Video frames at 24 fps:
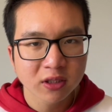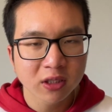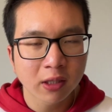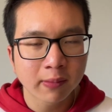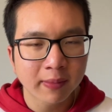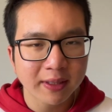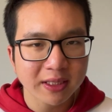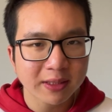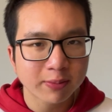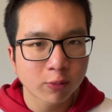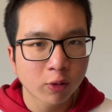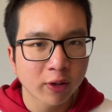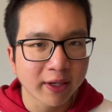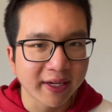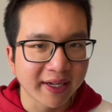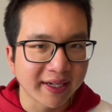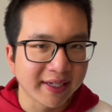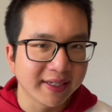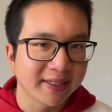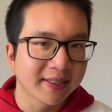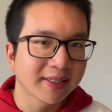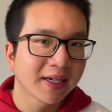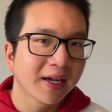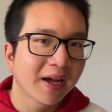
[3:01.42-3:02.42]
much more
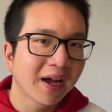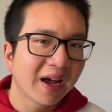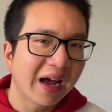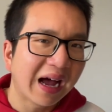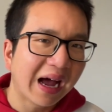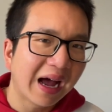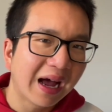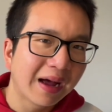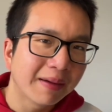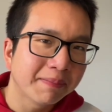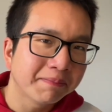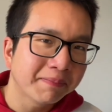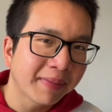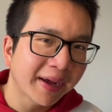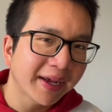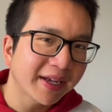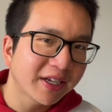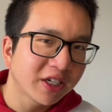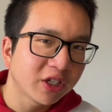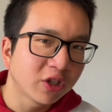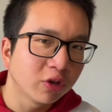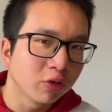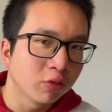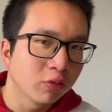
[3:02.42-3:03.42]
ease and
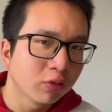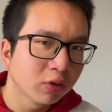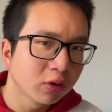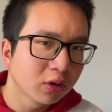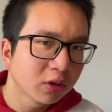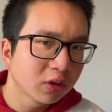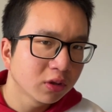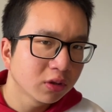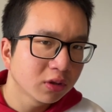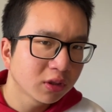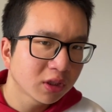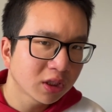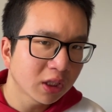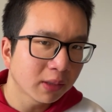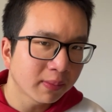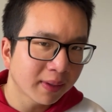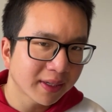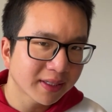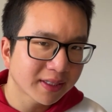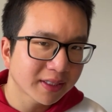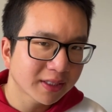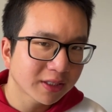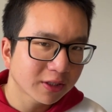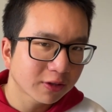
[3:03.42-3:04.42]
make you so
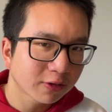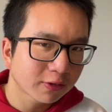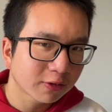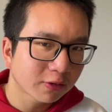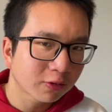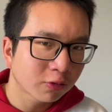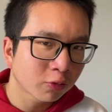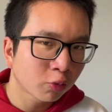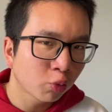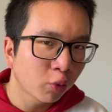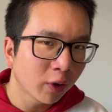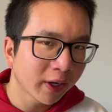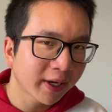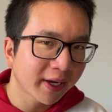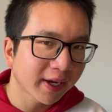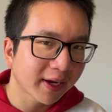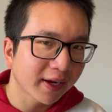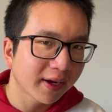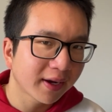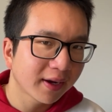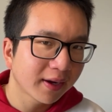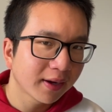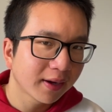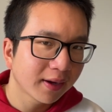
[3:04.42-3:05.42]
much quicker
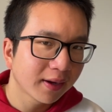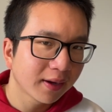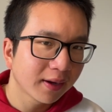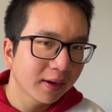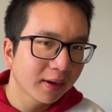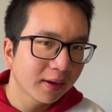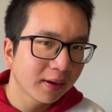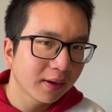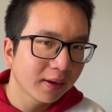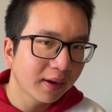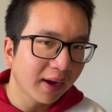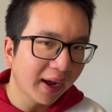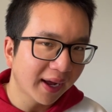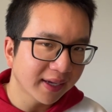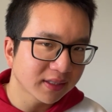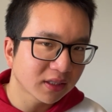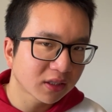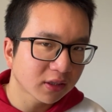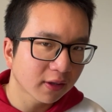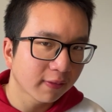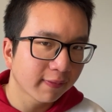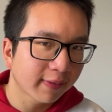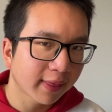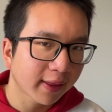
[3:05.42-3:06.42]
at
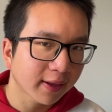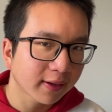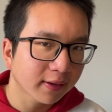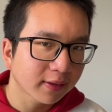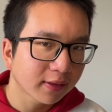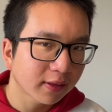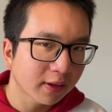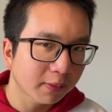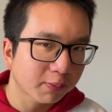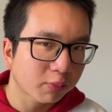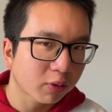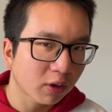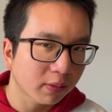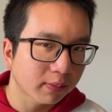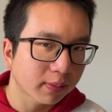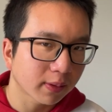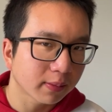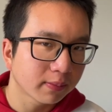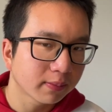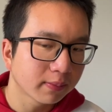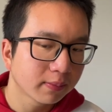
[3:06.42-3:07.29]
solving the problem.